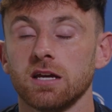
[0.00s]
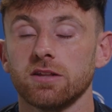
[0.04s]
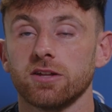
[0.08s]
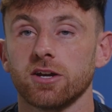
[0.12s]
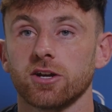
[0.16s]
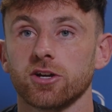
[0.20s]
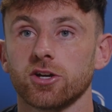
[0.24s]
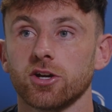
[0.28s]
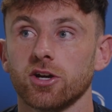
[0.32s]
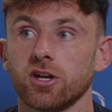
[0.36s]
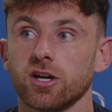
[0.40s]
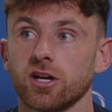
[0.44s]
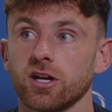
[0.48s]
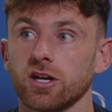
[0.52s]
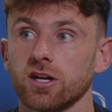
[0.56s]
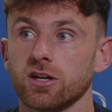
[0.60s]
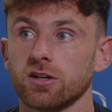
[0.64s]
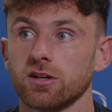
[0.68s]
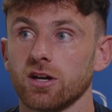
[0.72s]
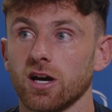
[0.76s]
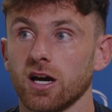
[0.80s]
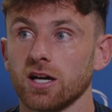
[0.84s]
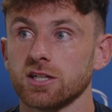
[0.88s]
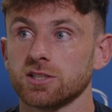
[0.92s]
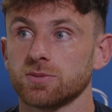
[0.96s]
They're going
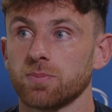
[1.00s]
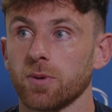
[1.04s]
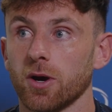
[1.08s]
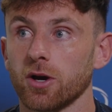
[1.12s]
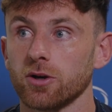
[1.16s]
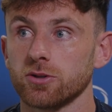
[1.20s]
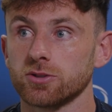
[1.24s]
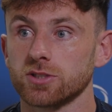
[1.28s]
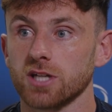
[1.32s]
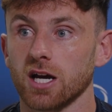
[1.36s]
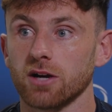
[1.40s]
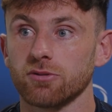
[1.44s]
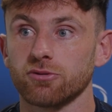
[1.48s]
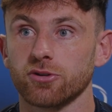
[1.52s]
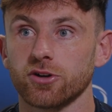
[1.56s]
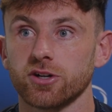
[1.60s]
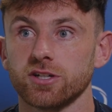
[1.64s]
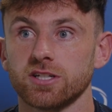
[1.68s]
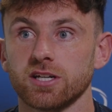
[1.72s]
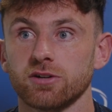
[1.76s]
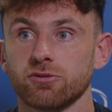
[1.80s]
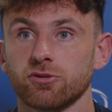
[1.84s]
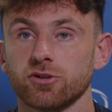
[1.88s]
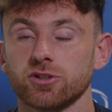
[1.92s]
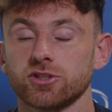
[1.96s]
to, I suppose, offer a
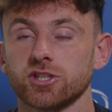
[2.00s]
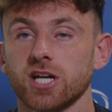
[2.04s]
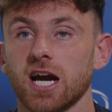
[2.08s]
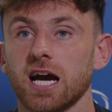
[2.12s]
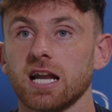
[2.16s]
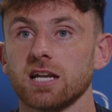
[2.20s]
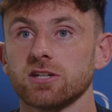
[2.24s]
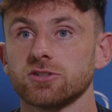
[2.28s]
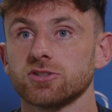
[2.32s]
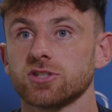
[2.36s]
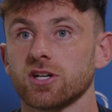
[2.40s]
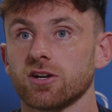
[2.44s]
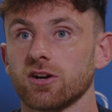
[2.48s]
different challenge.